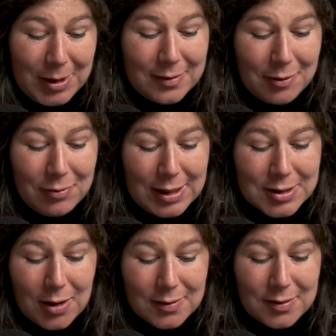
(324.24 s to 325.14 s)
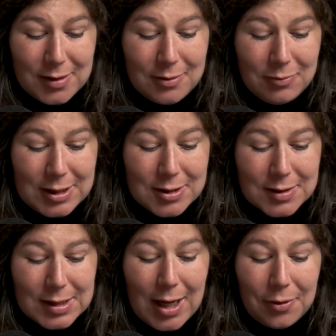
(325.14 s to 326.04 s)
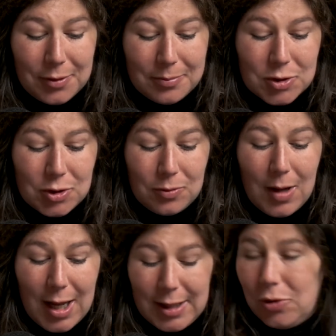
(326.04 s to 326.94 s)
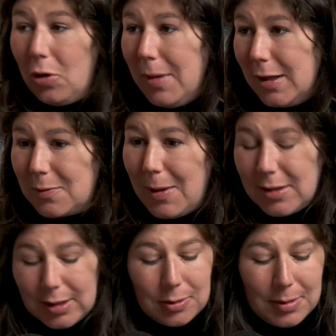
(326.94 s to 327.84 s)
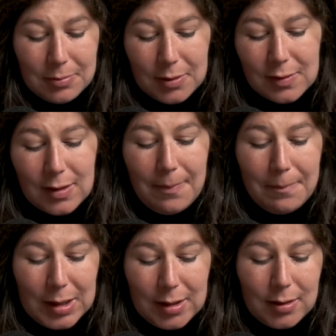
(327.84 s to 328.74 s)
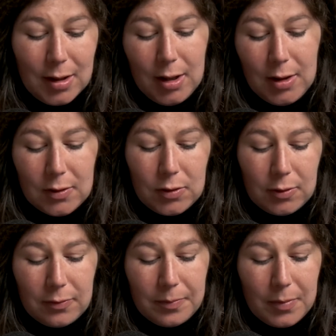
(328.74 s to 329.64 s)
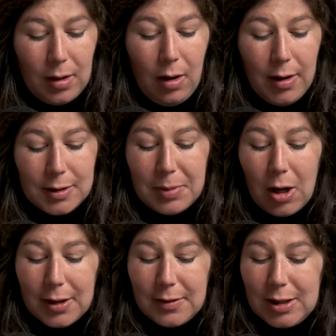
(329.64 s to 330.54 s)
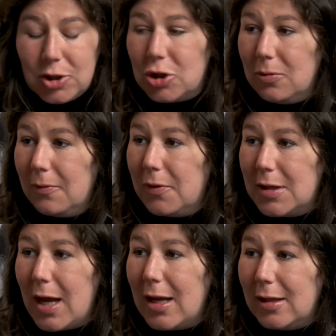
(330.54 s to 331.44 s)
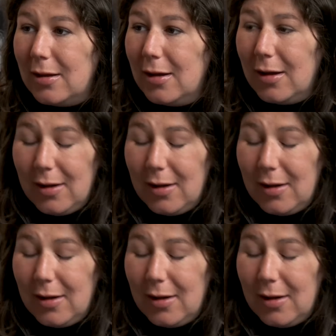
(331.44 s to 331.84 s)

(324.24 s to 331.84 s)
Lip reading: because it really does allow them to A, not make spending commitments, and B, sort of hide behind the issue of the day,